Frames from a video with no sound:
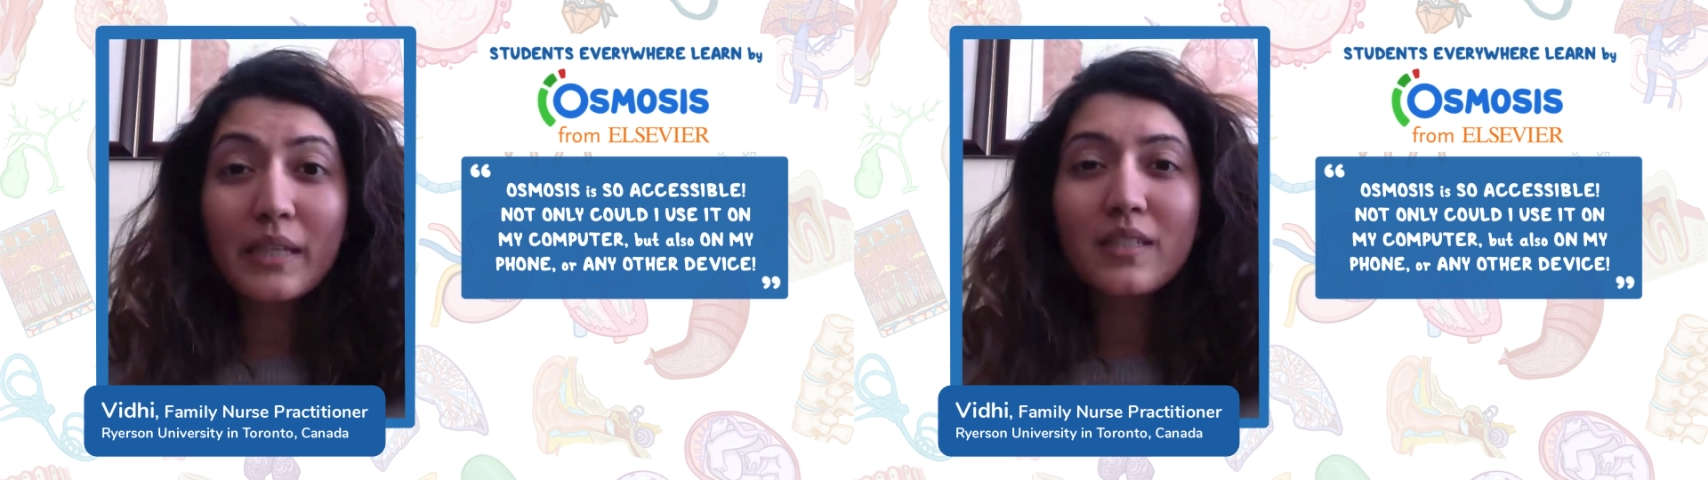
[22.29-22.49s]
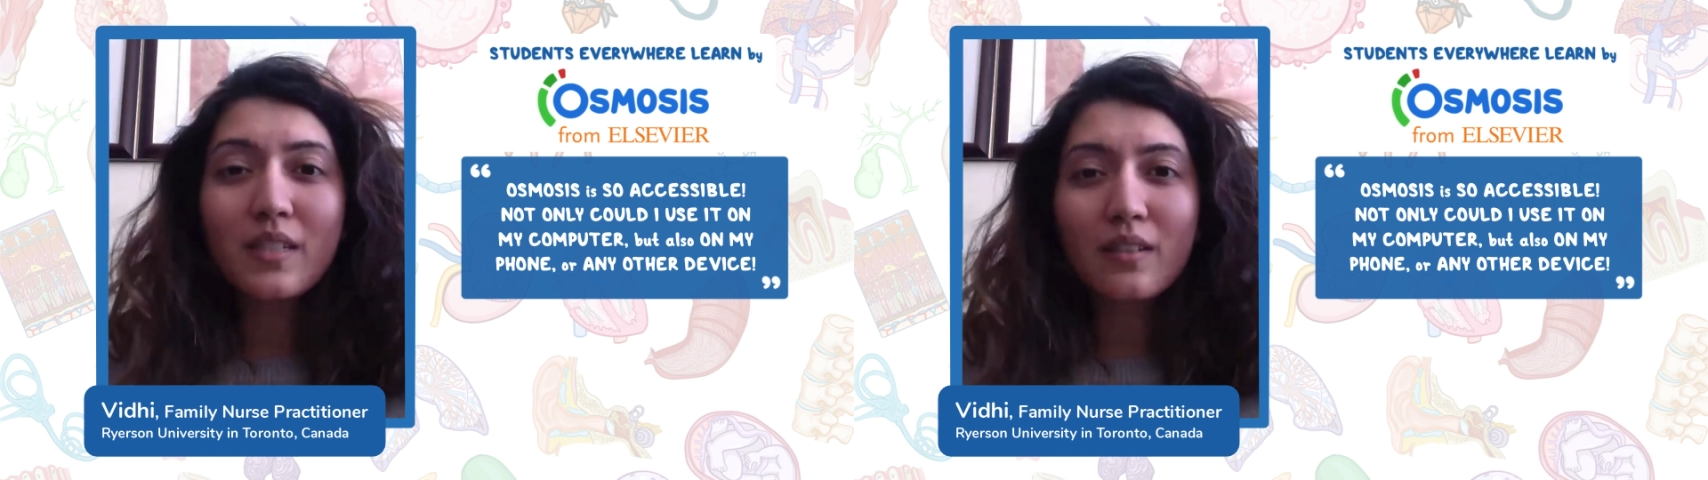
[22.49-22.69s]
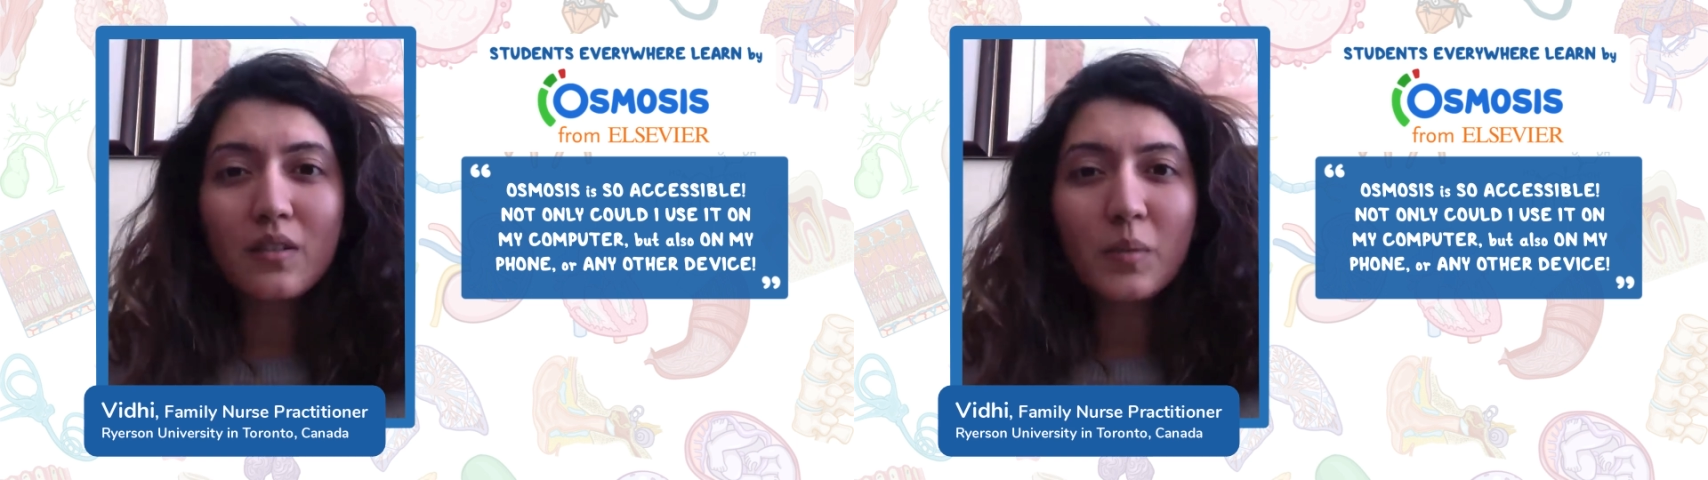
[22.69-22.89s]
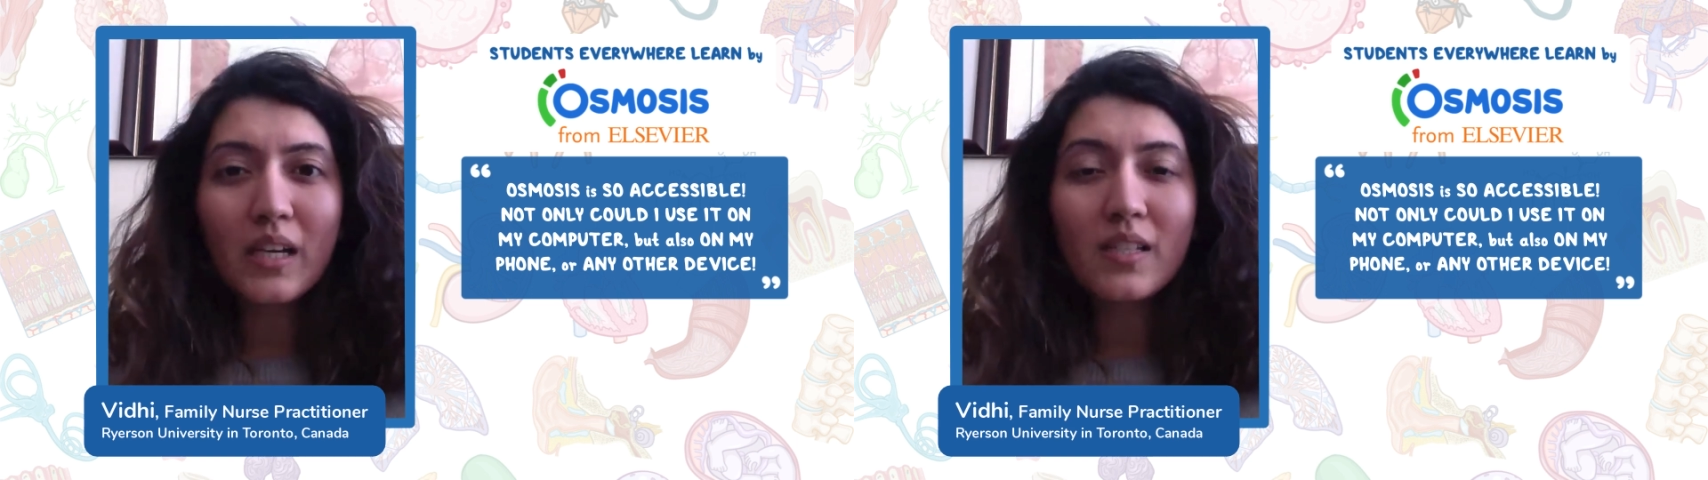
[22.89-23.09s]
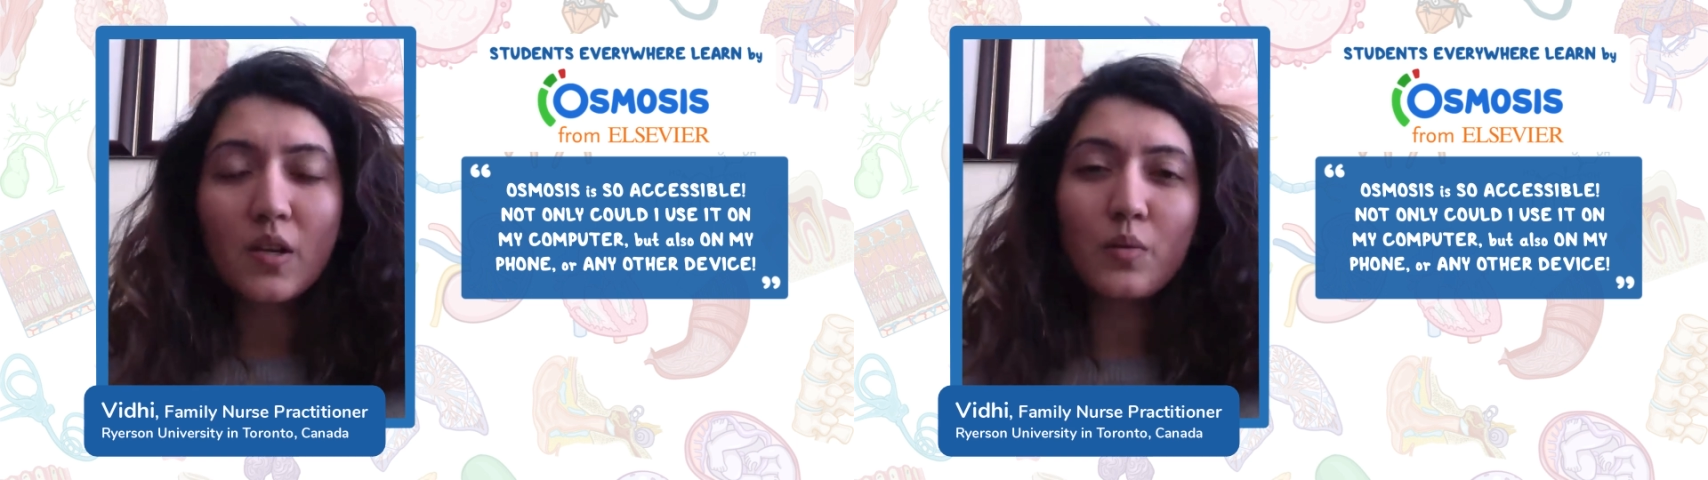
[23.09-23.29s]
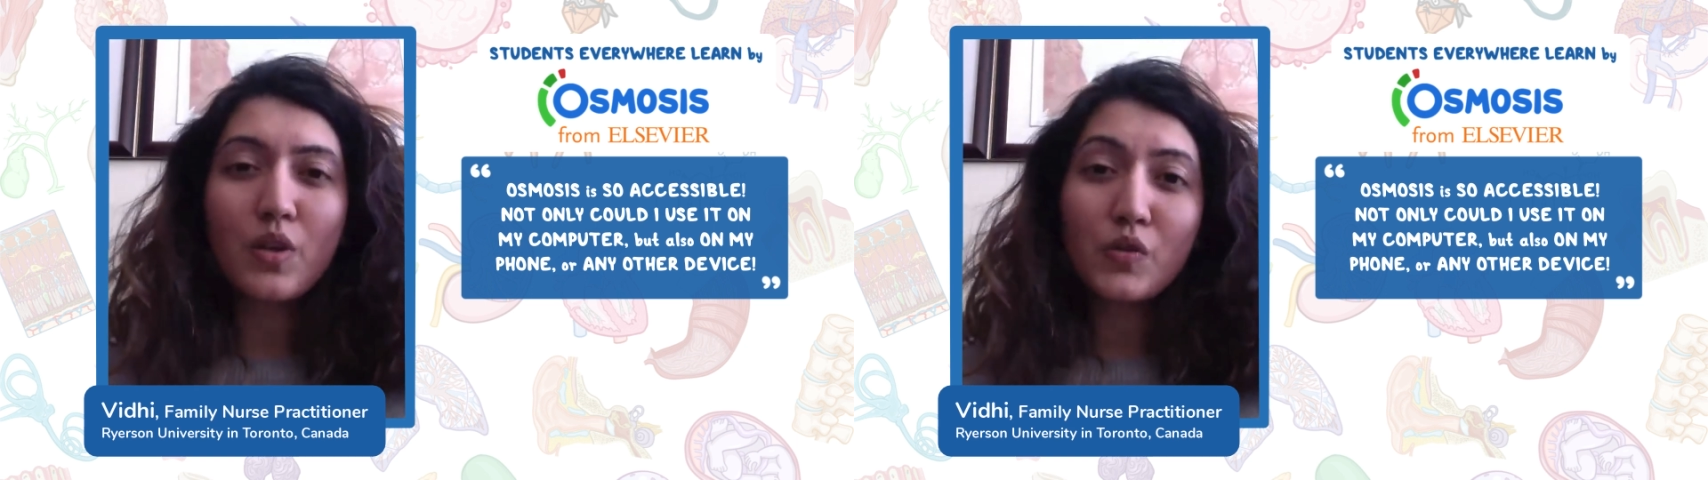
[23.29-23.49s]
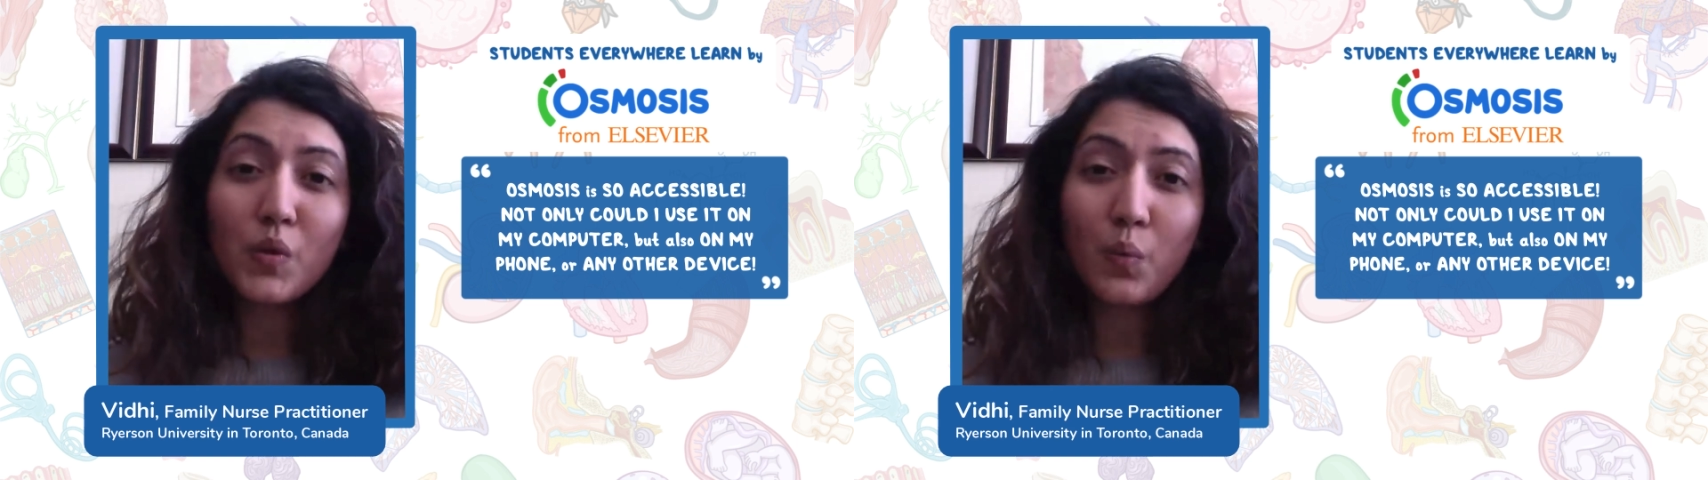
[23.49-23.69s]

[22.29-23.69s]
big deal because I was also